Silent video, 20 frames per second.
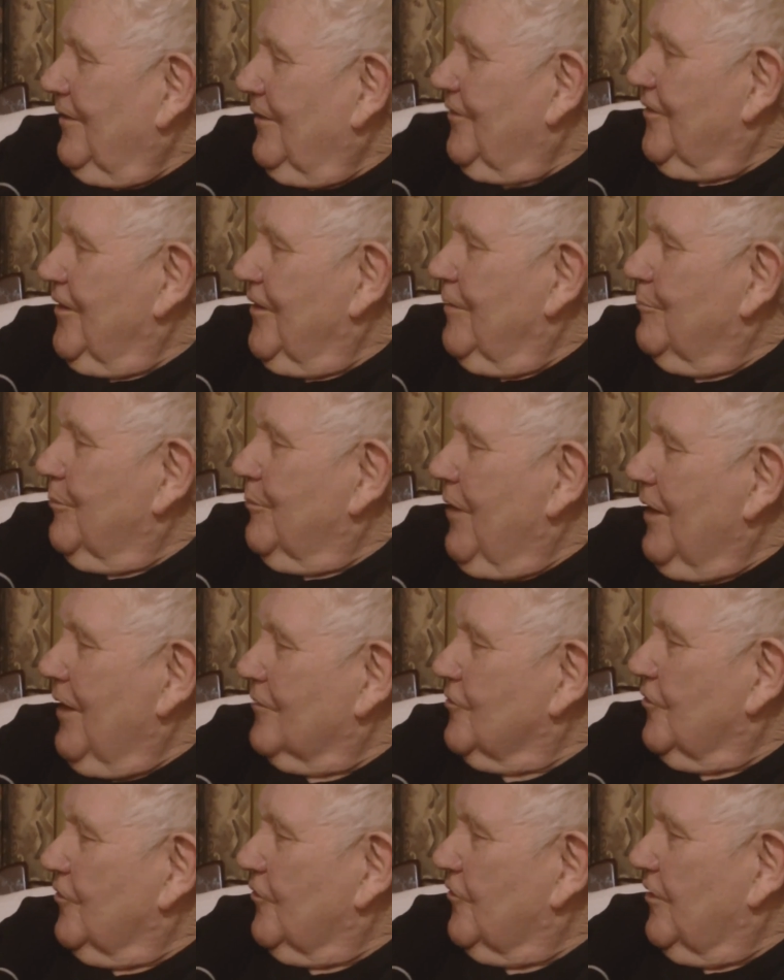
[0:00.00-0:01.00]
At St.
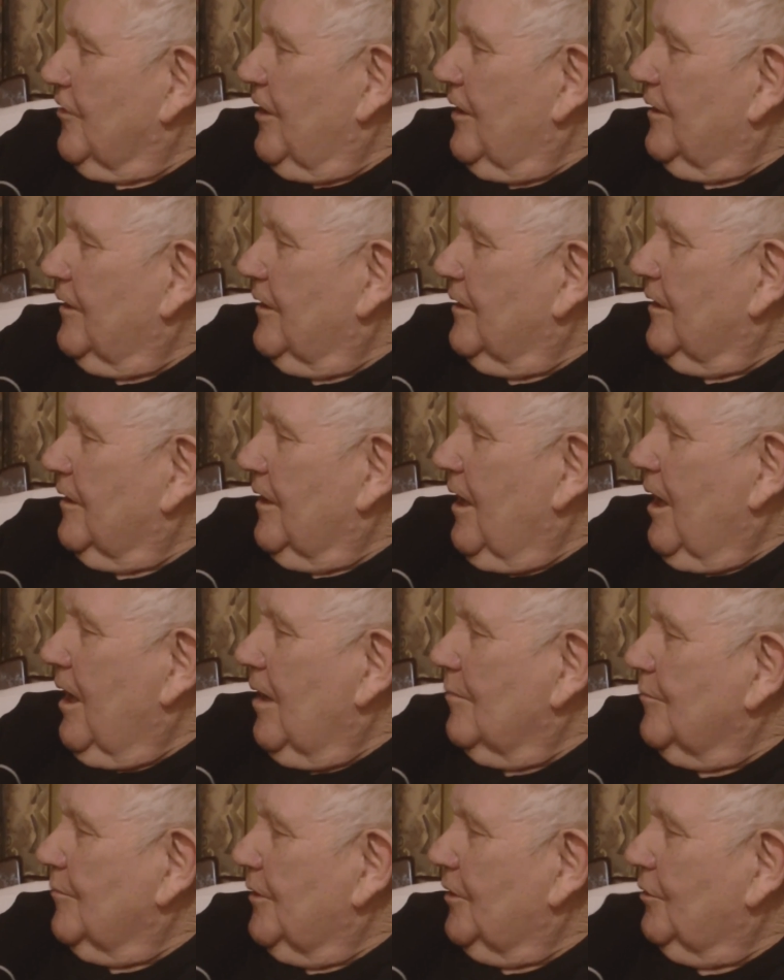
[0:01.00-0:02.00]
Patrick's Day, then the
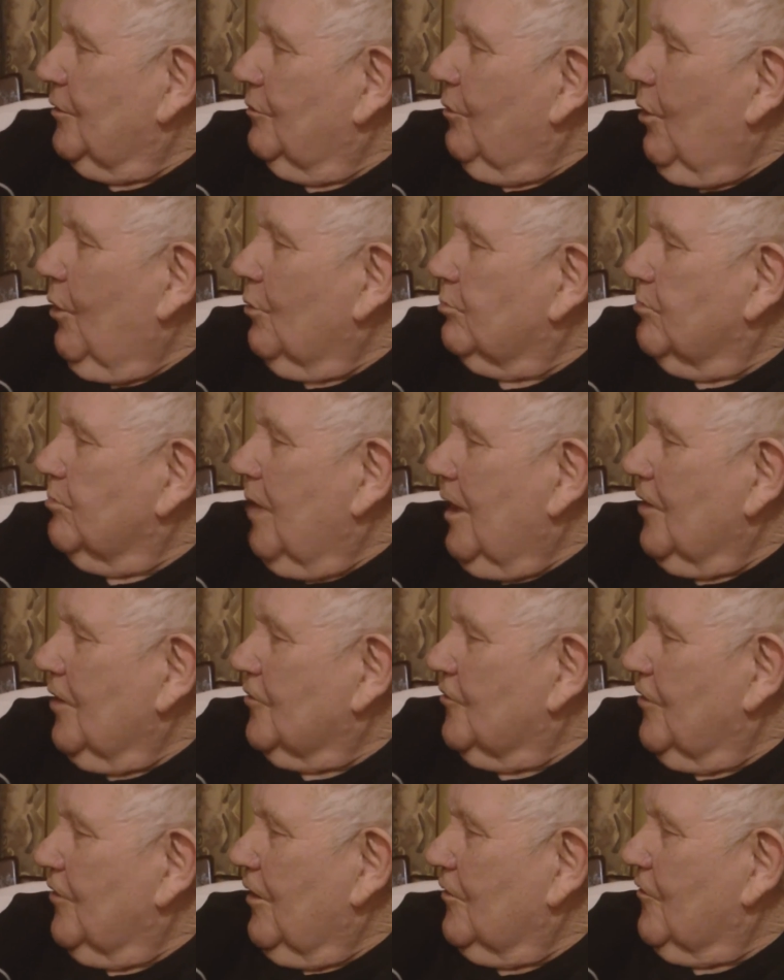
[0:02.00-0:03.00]
army would go out
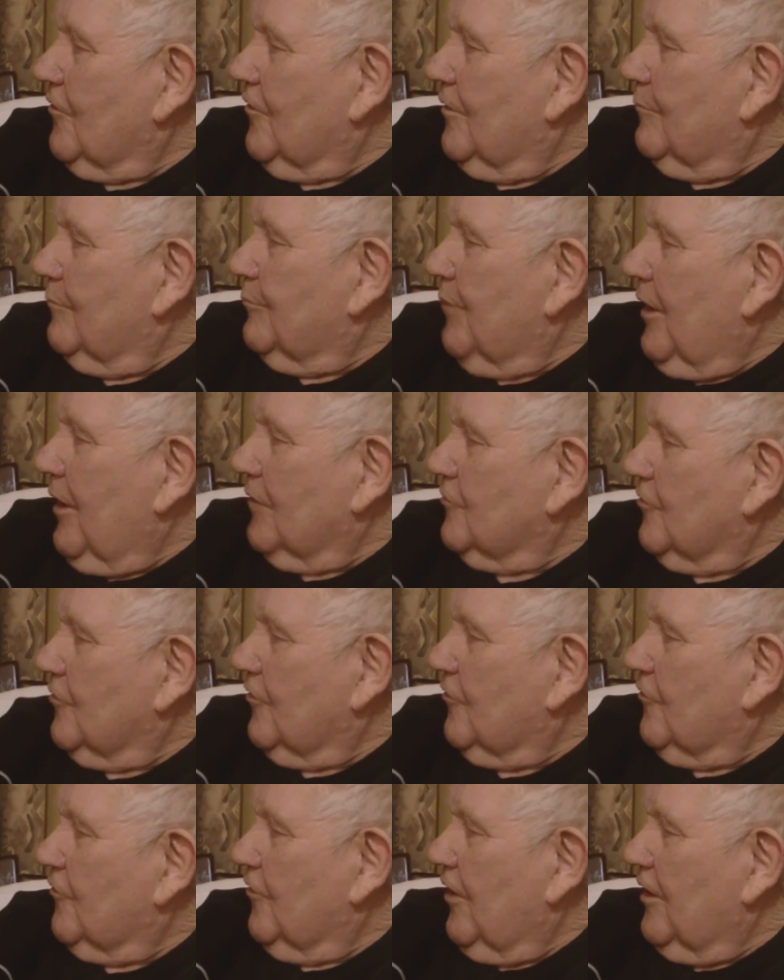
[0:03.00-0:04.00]
marching on St.
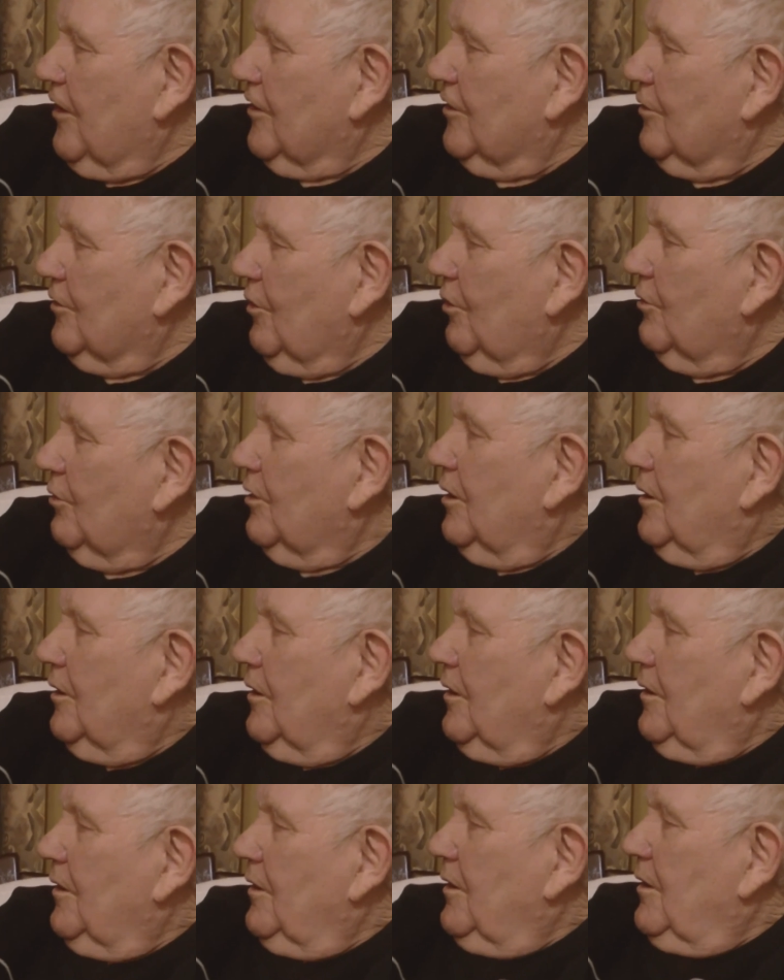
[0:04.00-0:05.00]
Patrick's Day, you know,
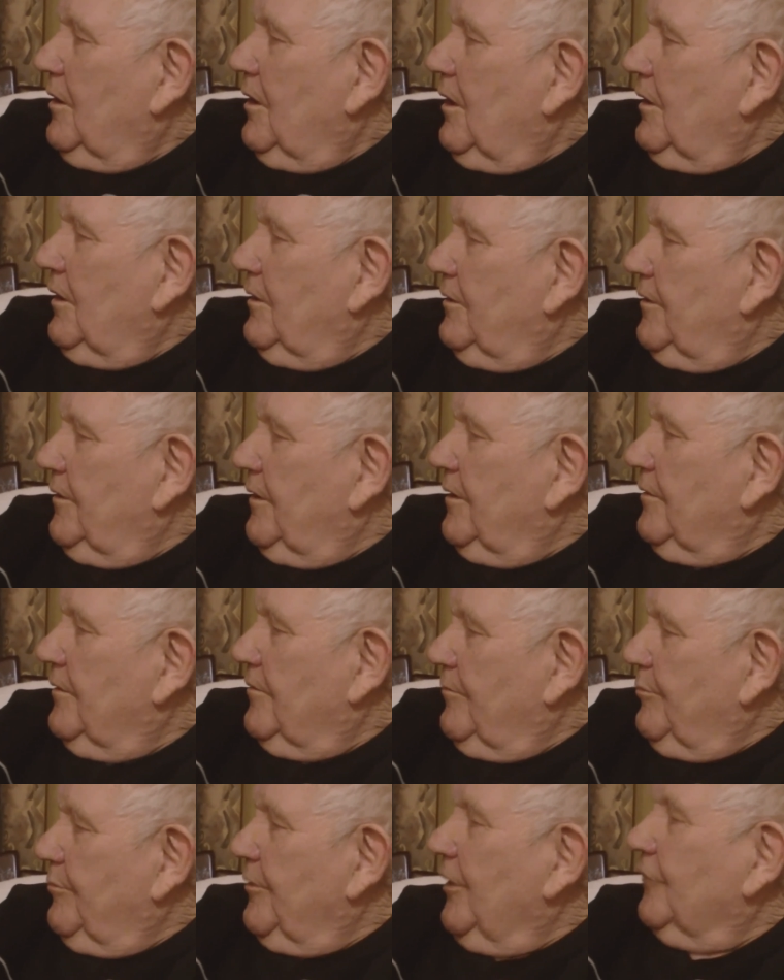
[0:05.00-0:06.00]
and
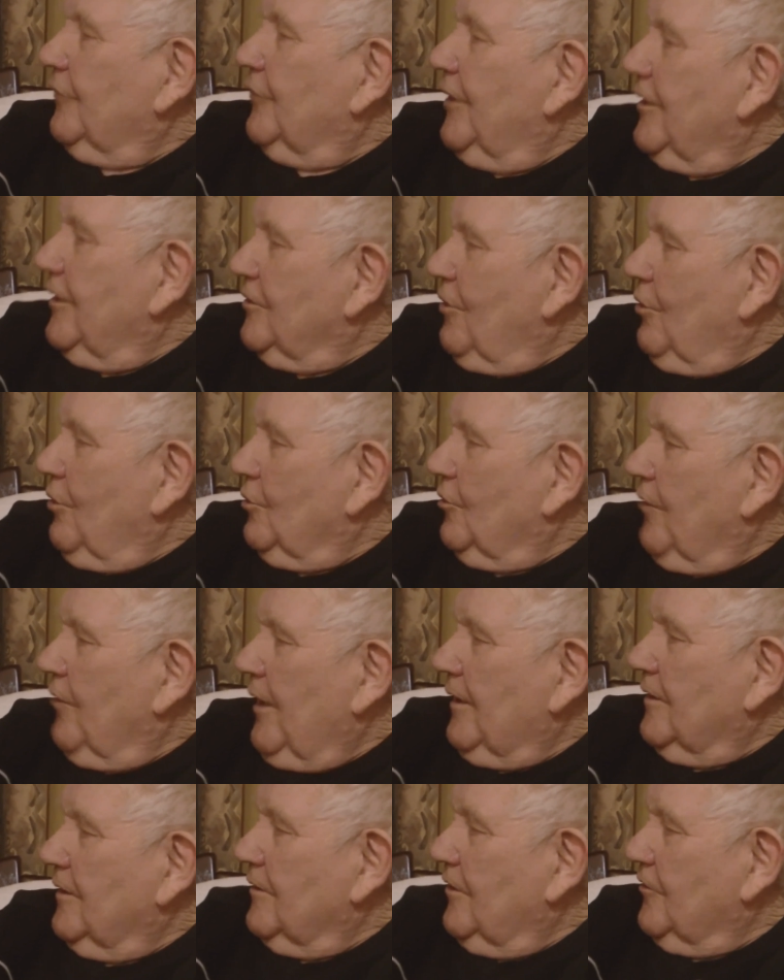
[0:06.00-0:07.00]
be a great old
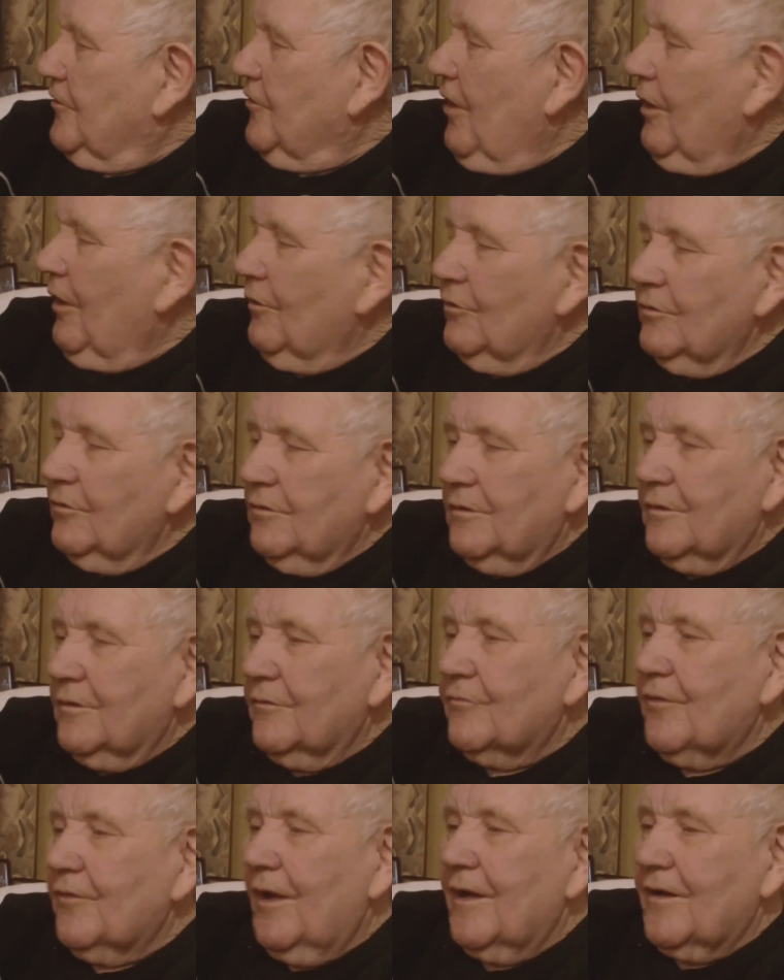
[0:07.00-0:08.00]
crack in the town, and
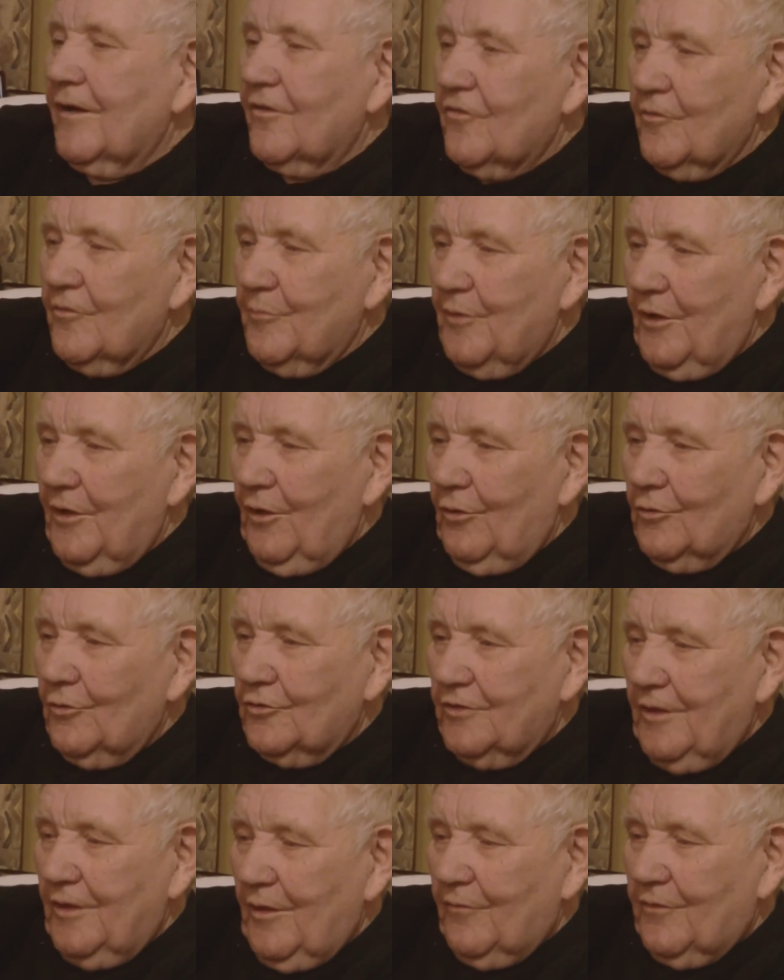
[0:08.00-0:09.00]
the flags would be
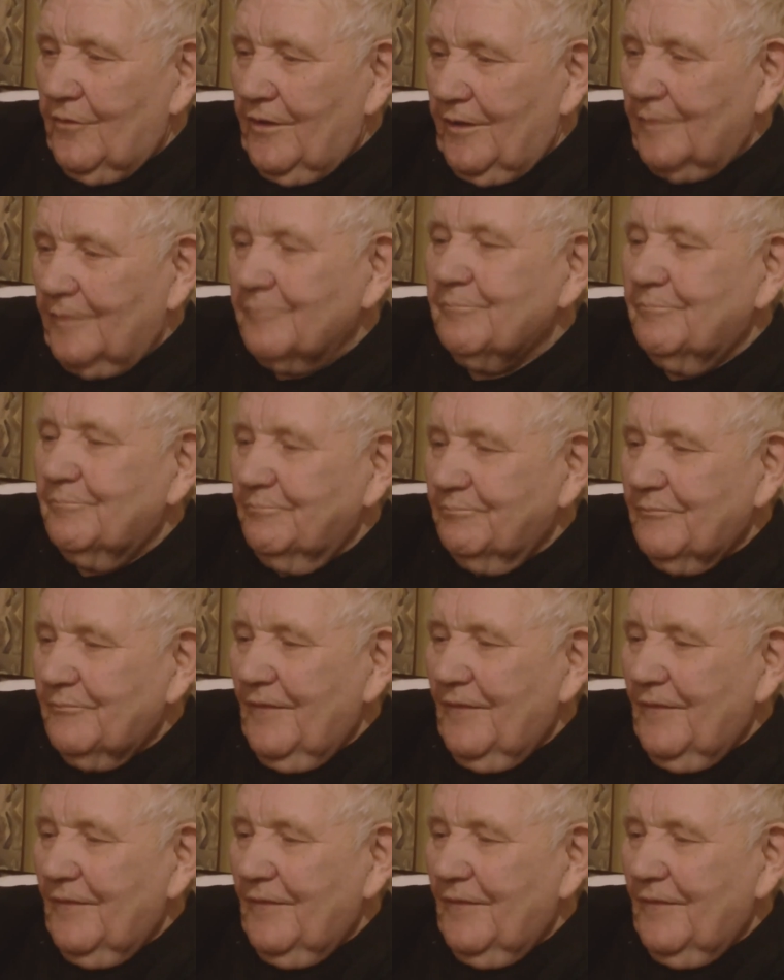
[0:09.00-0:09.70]
out and everything.